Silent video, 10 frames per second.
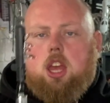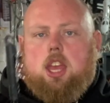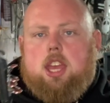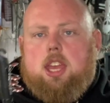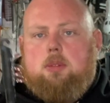
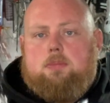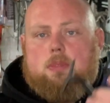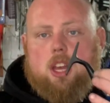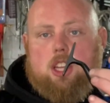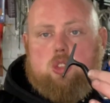And
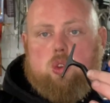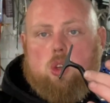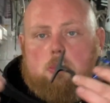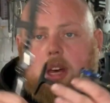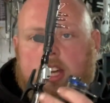it's
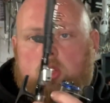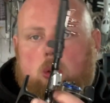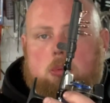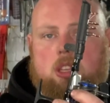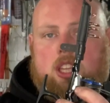all packed
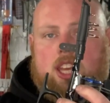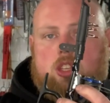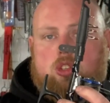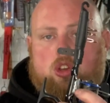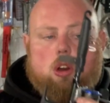up
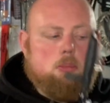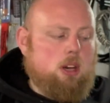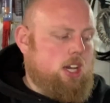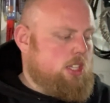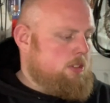nice and
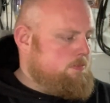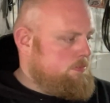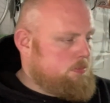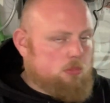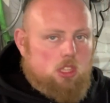compact.
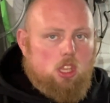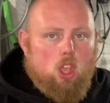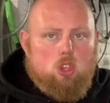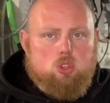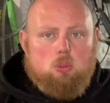
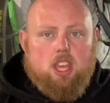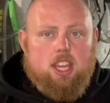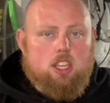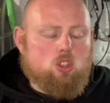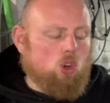So there
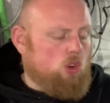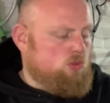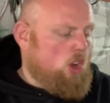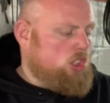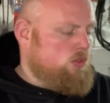is your
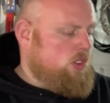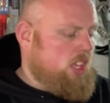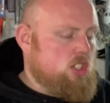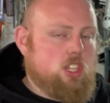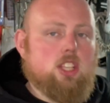rod and
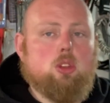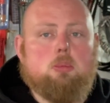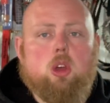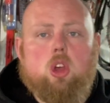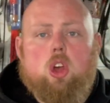reel setup.
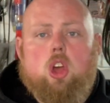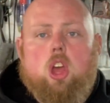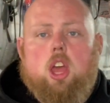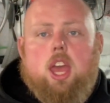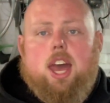
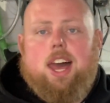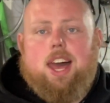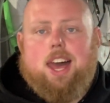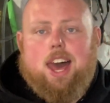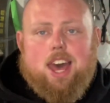
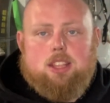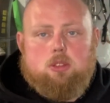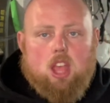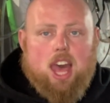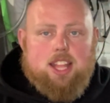
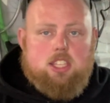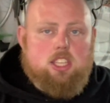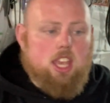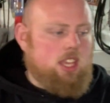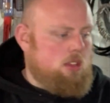I'd
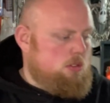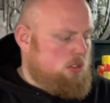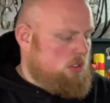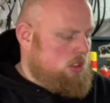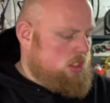say
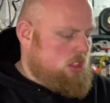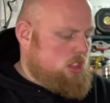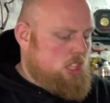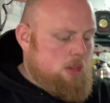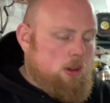
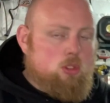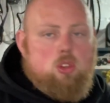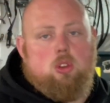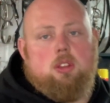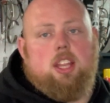the amount
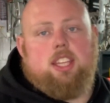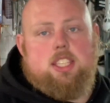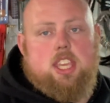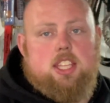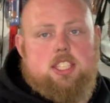of room that this kit